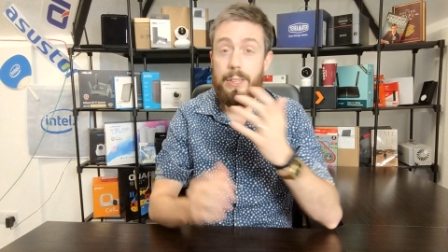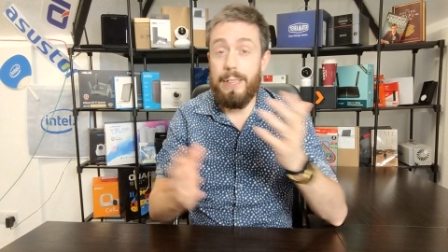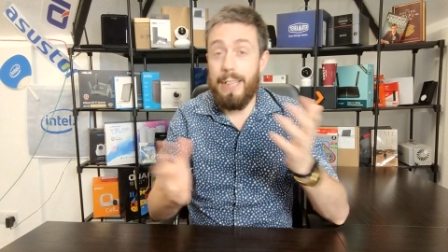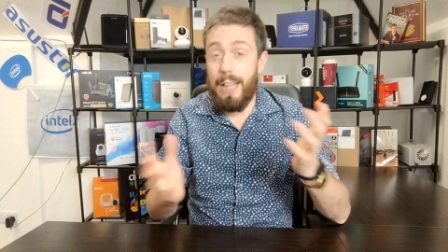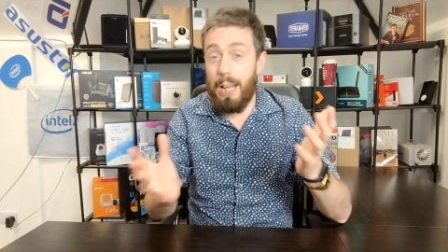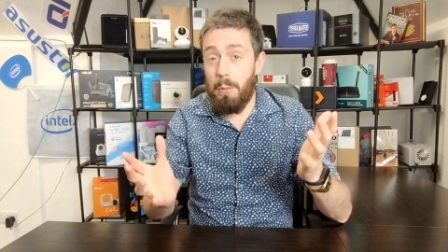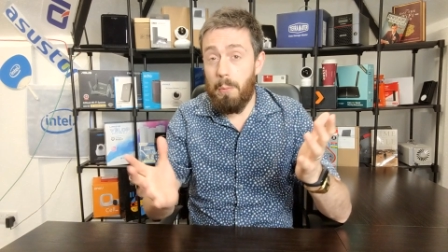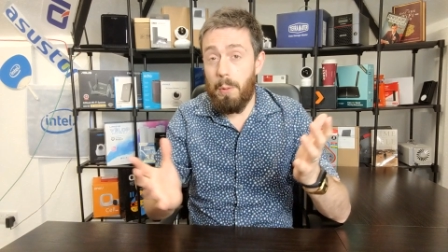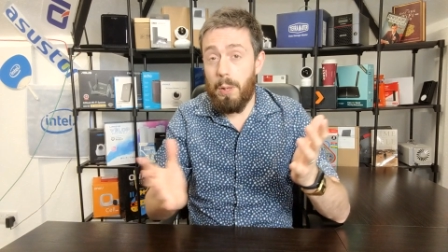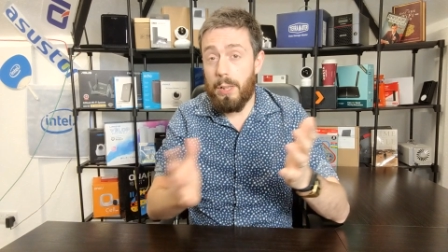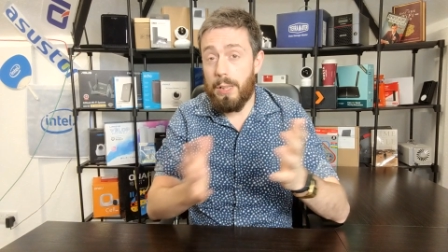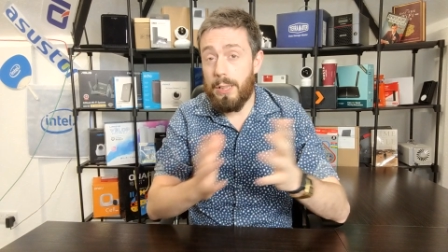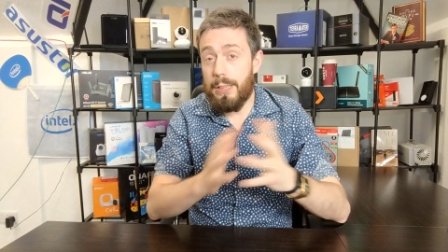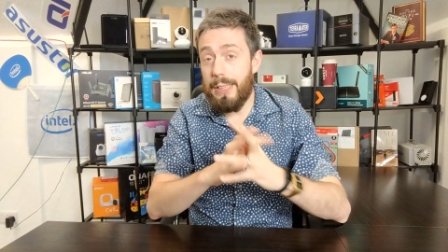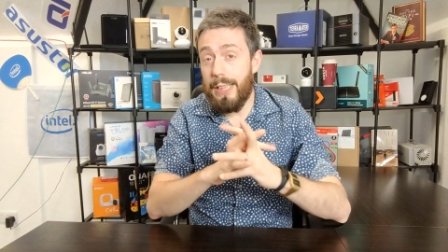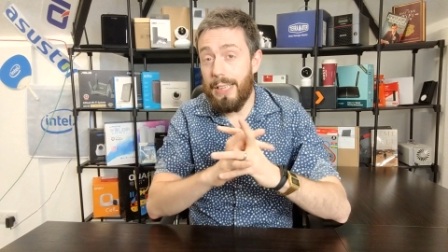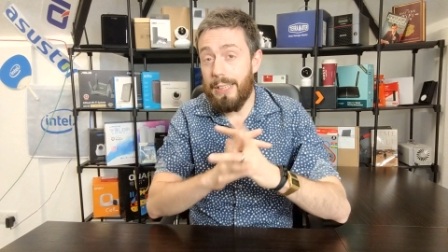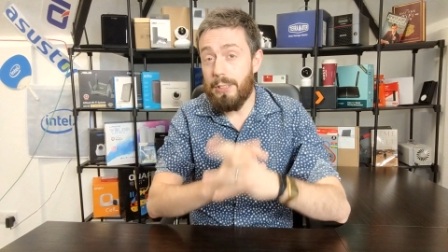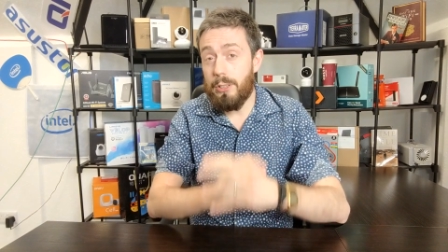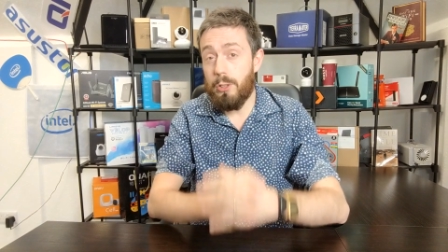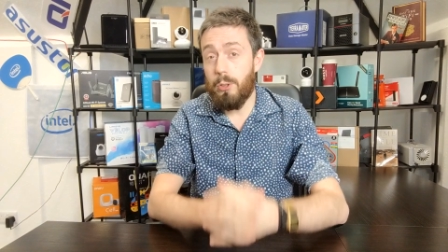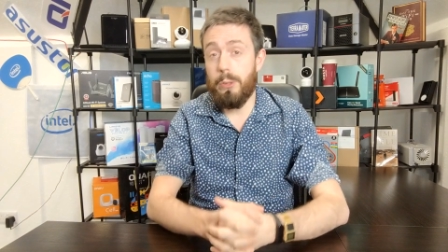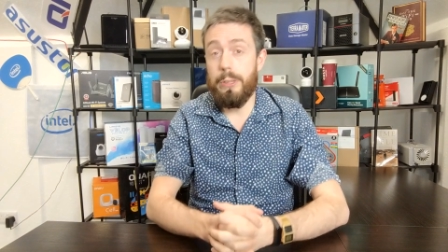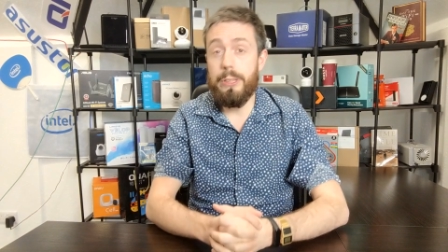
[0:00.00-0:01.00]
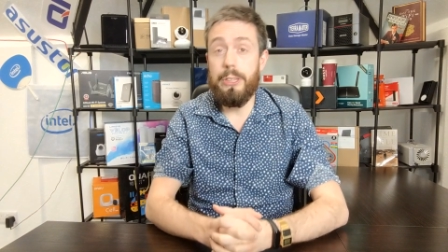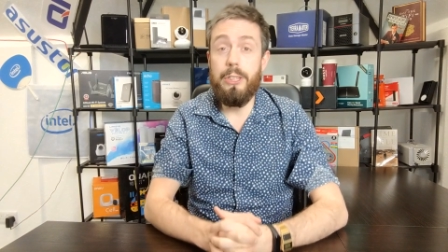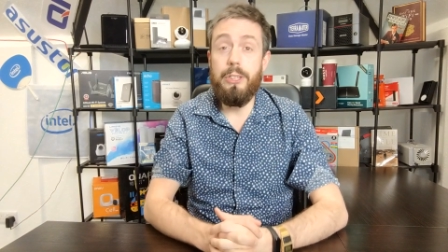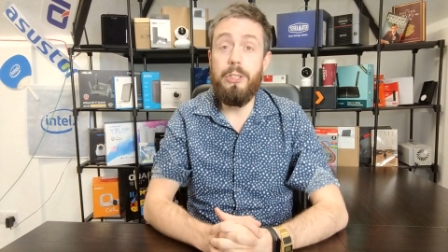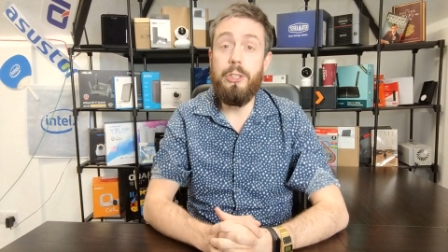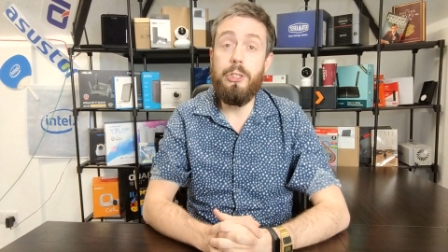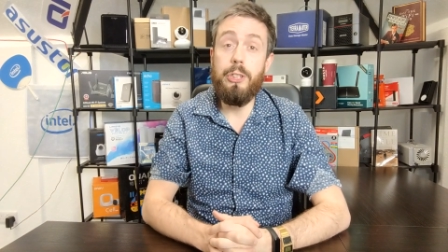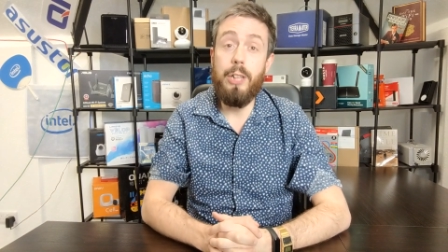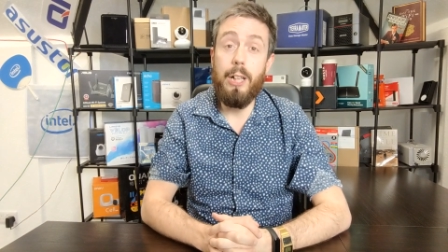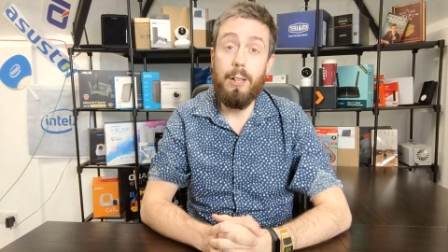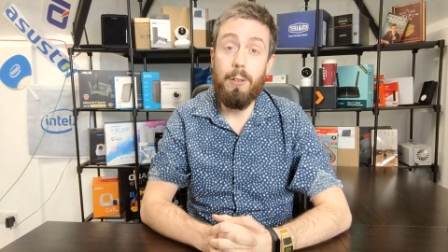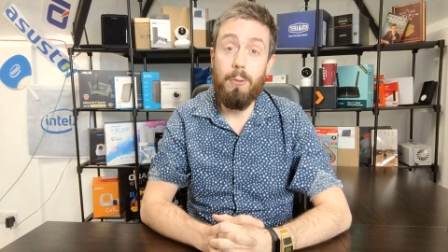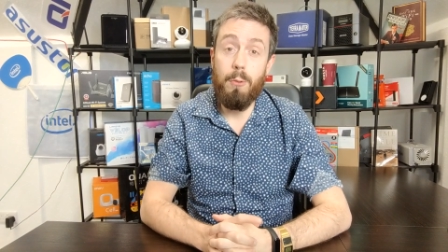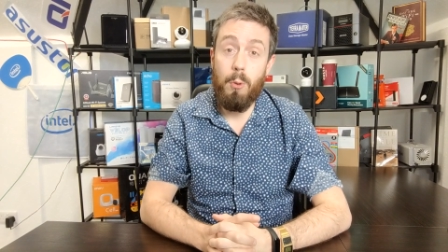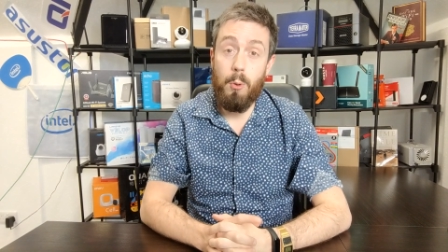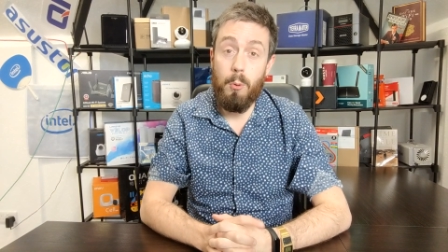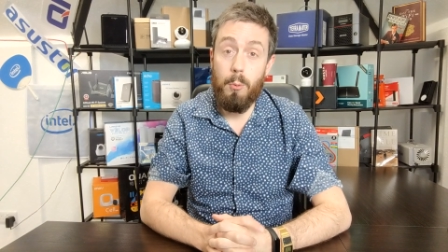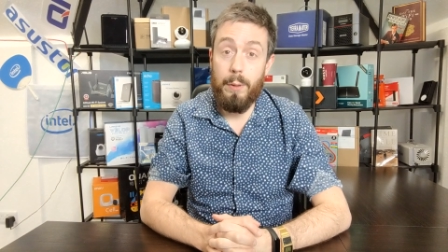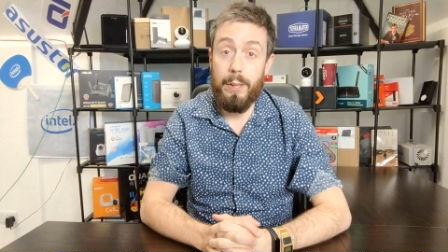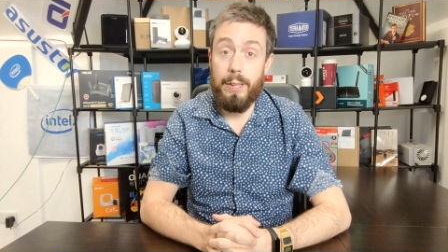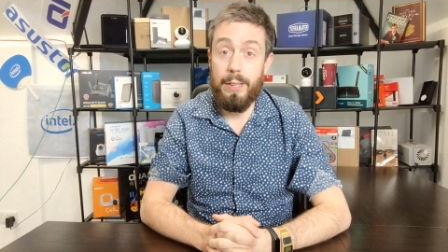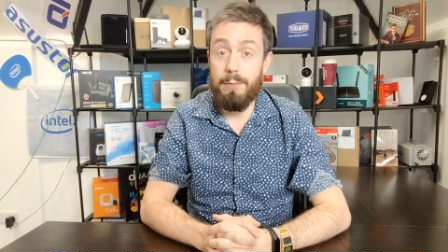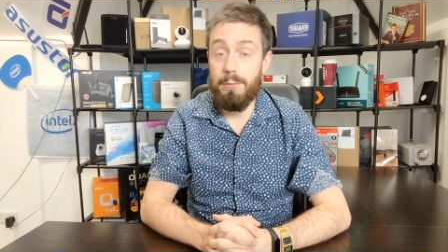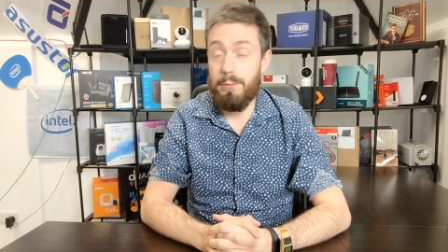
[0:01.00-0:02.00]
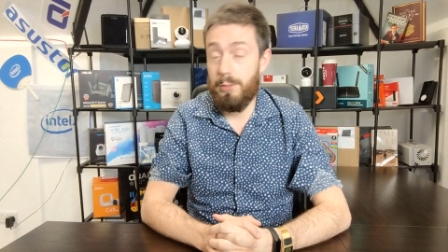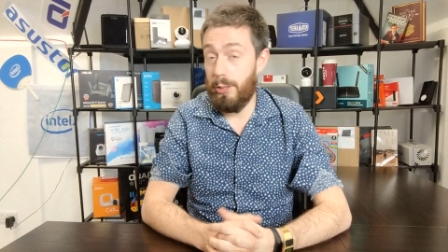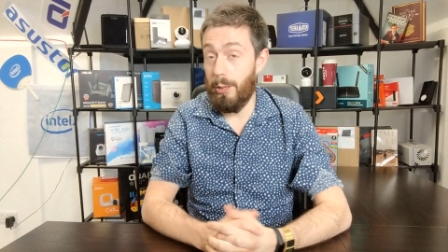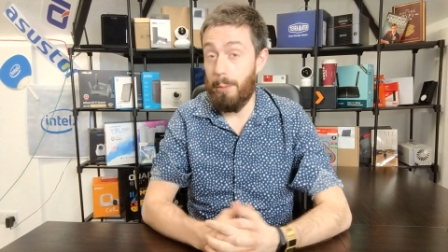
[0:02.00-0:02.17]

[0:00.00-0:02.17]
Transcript: and network attached storage in general were